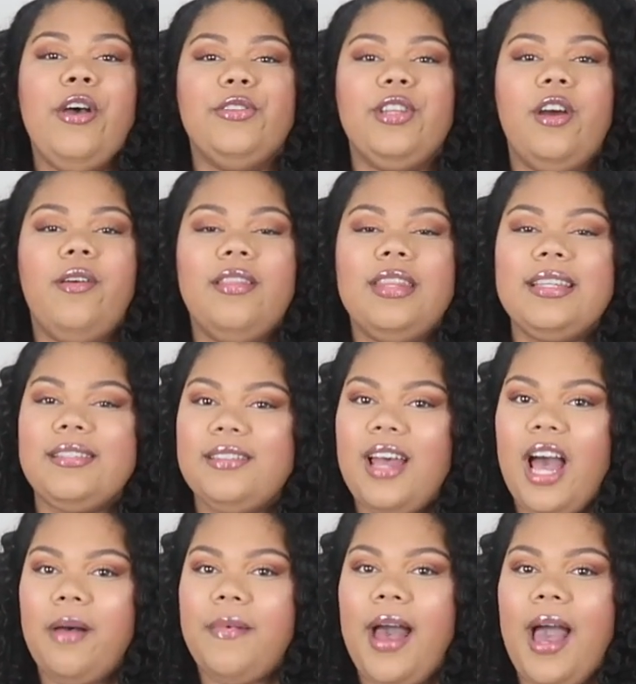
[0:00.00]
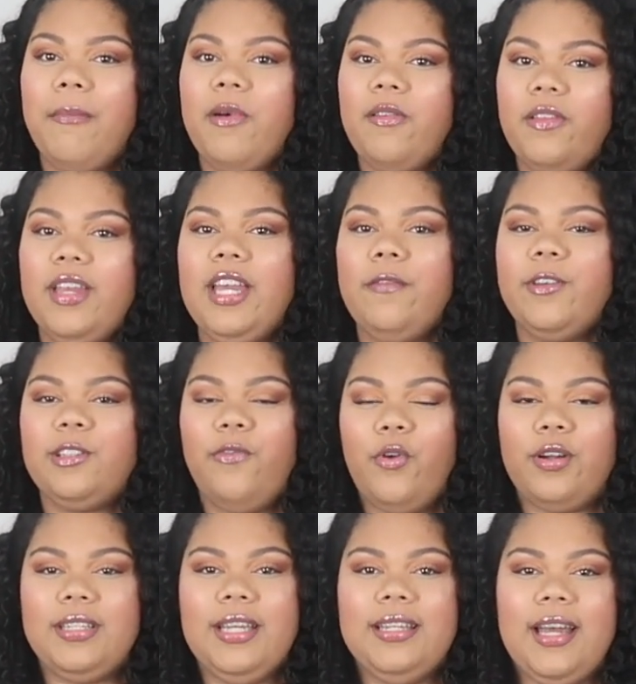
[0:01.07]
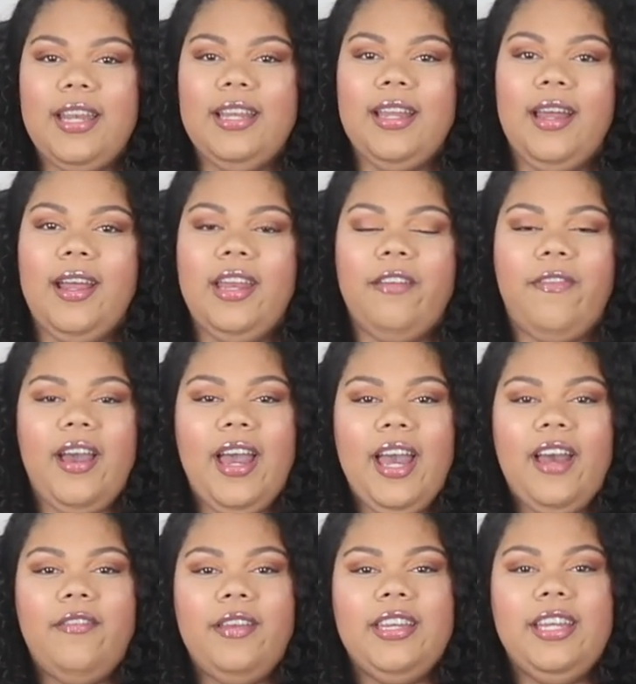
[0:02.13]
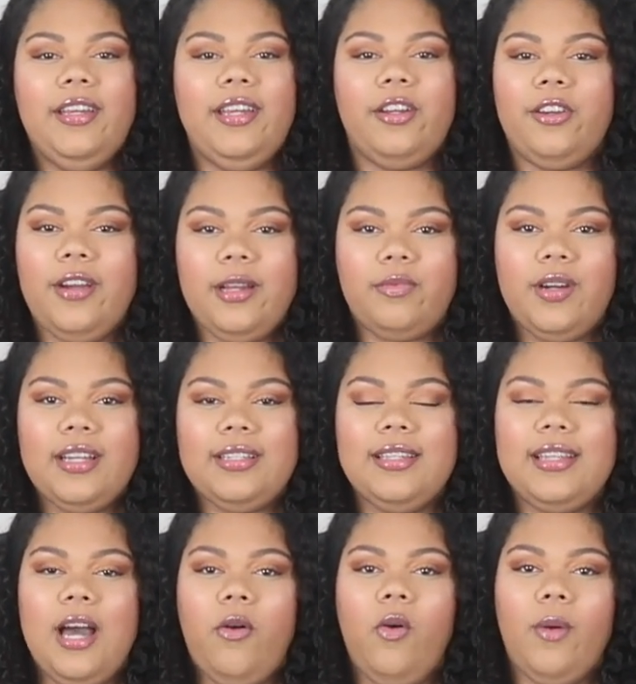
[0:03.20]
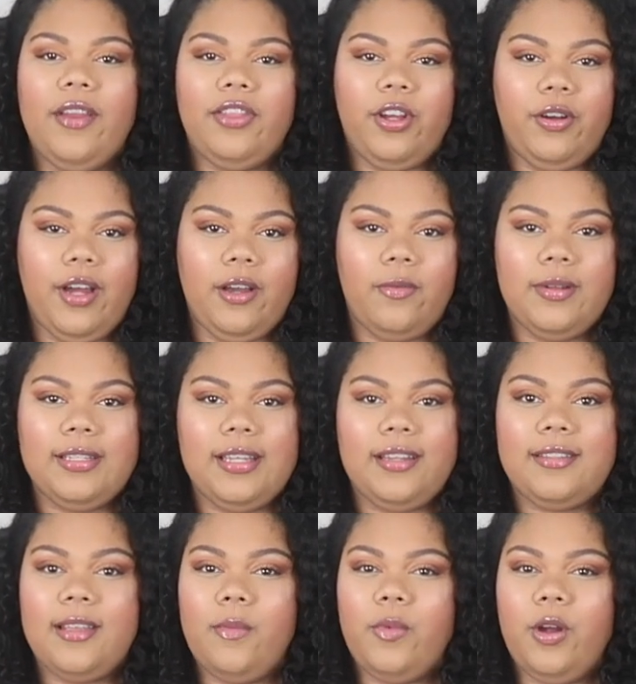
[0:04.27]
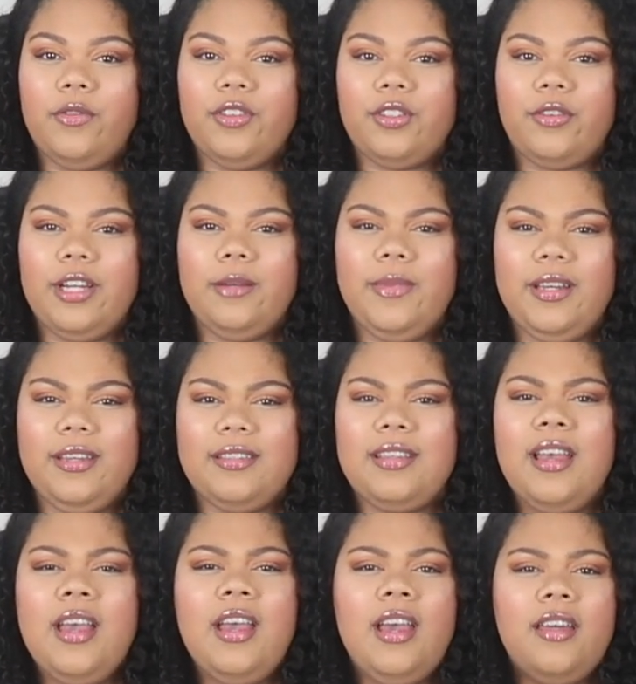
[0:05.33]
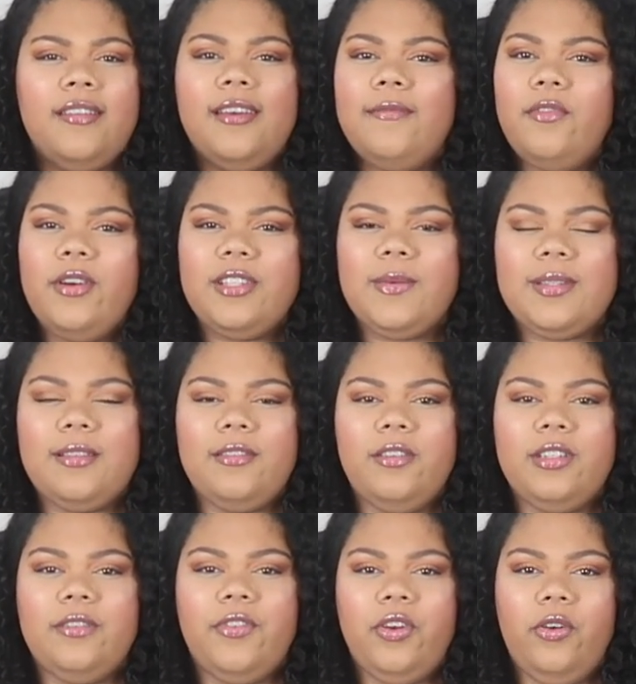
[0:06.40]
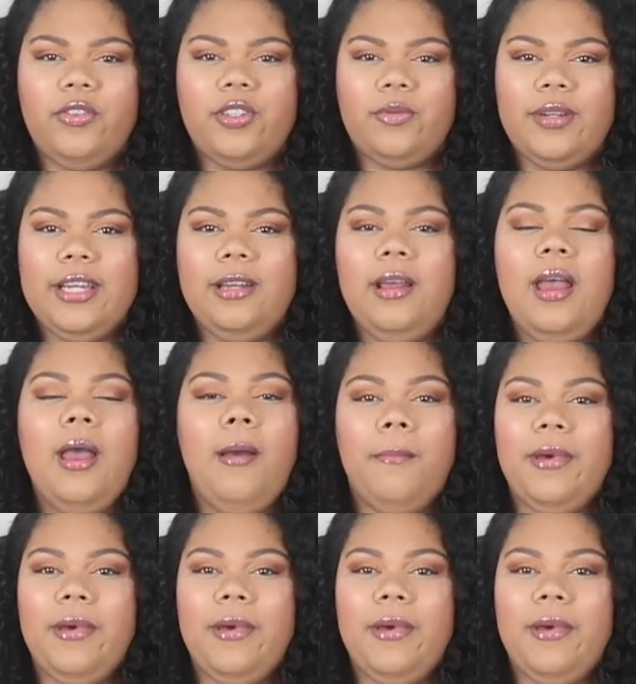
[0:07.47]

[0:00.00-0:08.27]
So this top, I believe, was $14.99. If I have any incorrect prices, I will write the correct ones like somewhere on the screen, because the invoice was a little difficult to read.